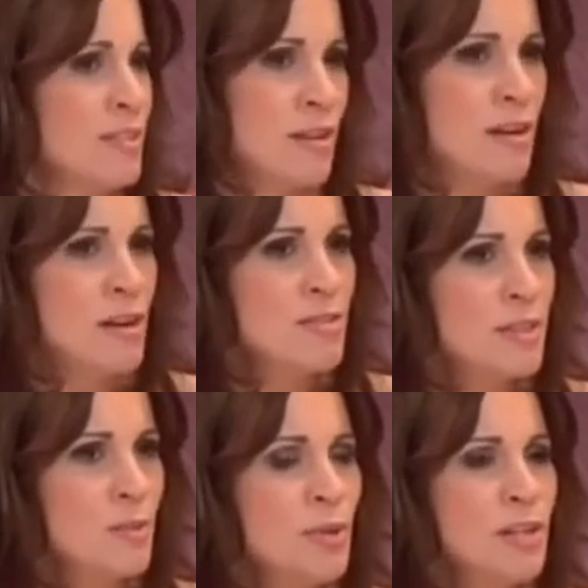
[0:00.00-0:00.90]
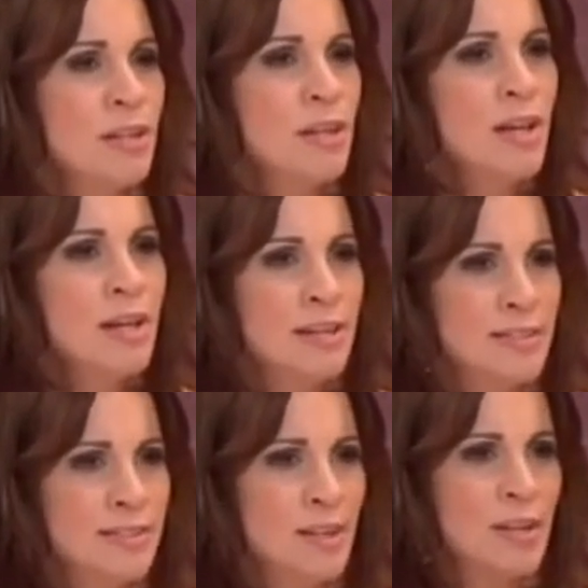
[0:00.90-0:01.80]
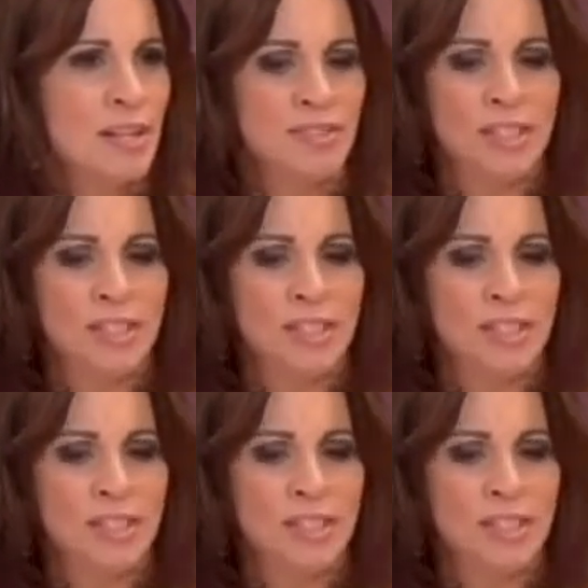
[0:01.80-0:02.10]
at heart, that they wouldn't necessarily have